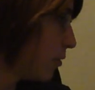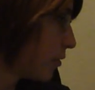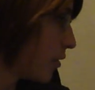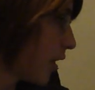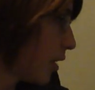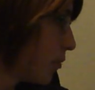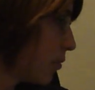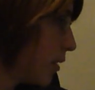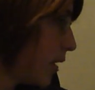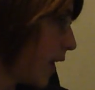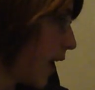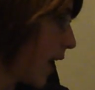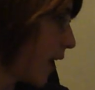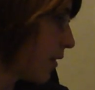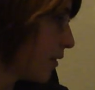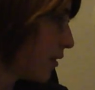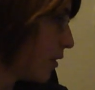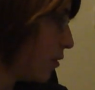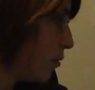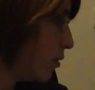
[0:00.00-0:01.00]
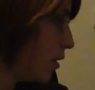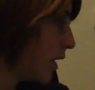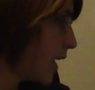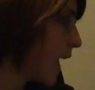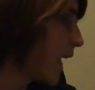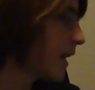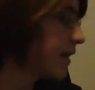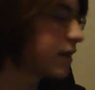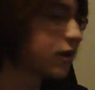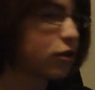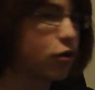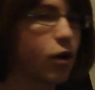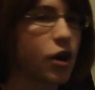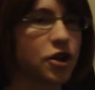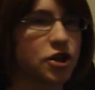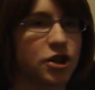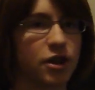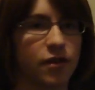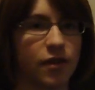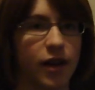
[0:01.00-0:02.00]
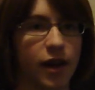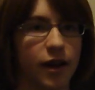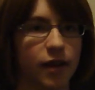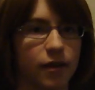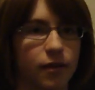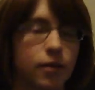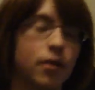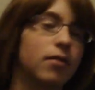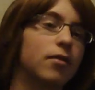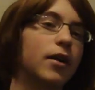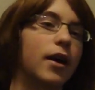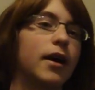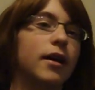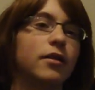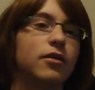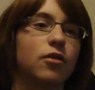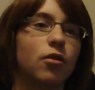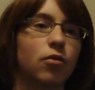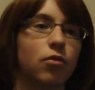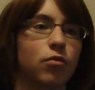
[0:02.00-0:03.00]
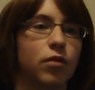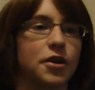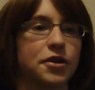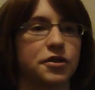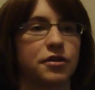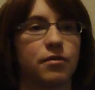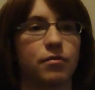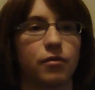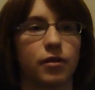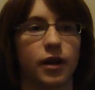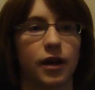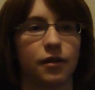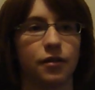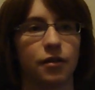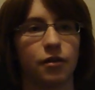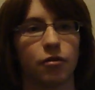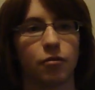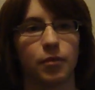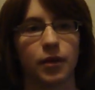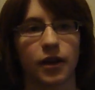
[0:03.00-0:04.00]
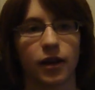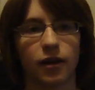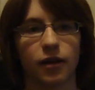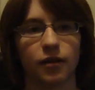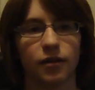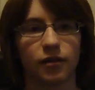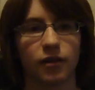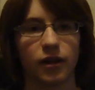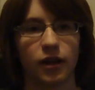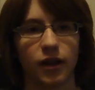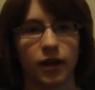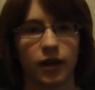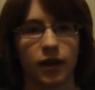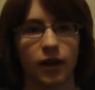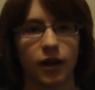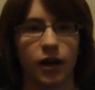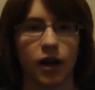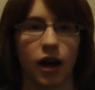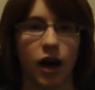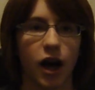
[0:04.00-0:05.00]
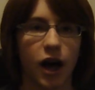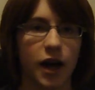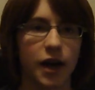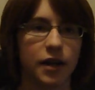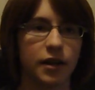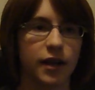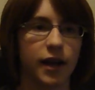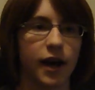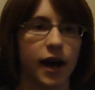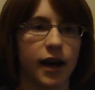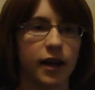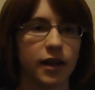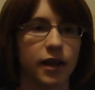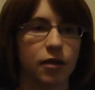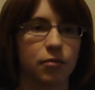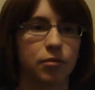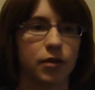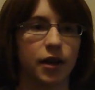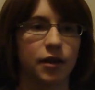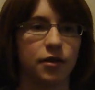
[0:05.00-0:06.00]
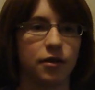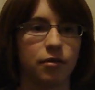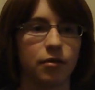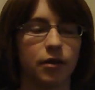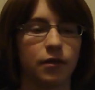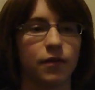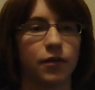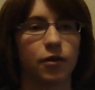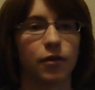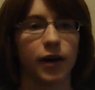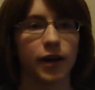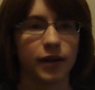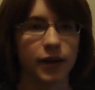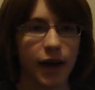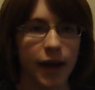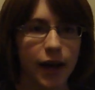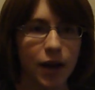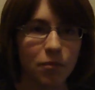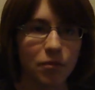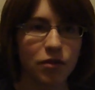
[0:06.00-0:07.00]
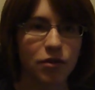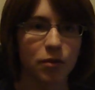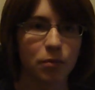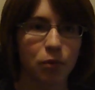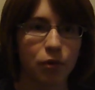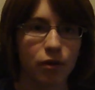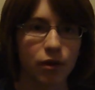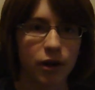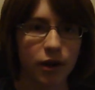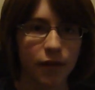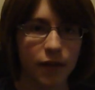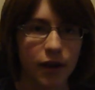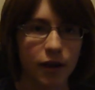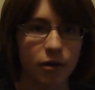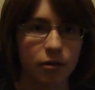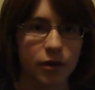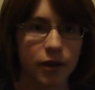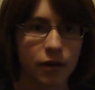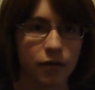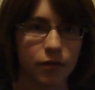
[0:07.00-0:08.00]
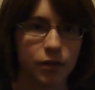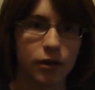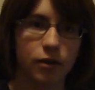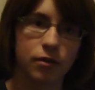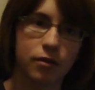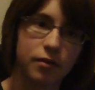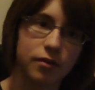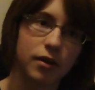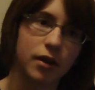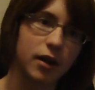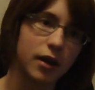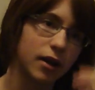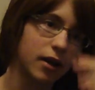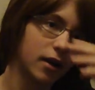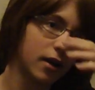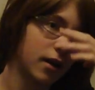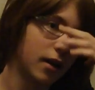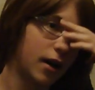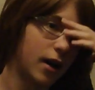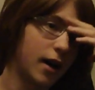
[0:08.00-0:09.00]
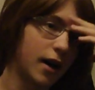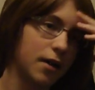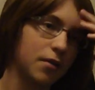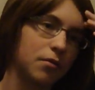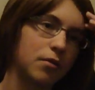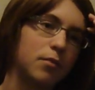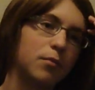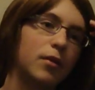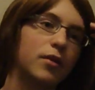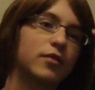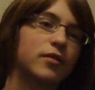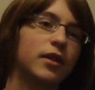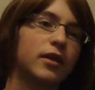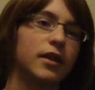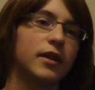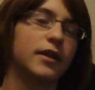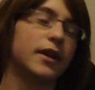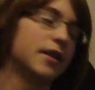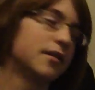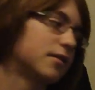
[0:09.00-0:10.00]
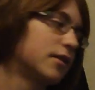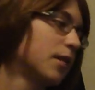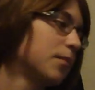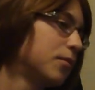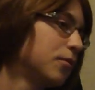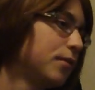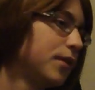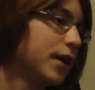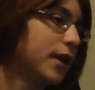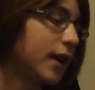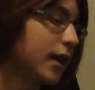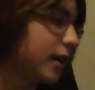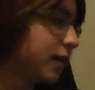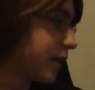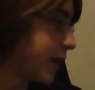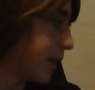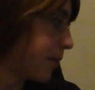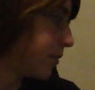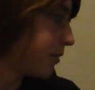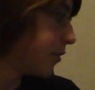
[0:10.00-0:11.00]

so I would ask you not to question that, okay? Don't question what I do, because I, I like what I do, even though I, I am disappointed that I don't get views. I will most likely not stop doing it anytime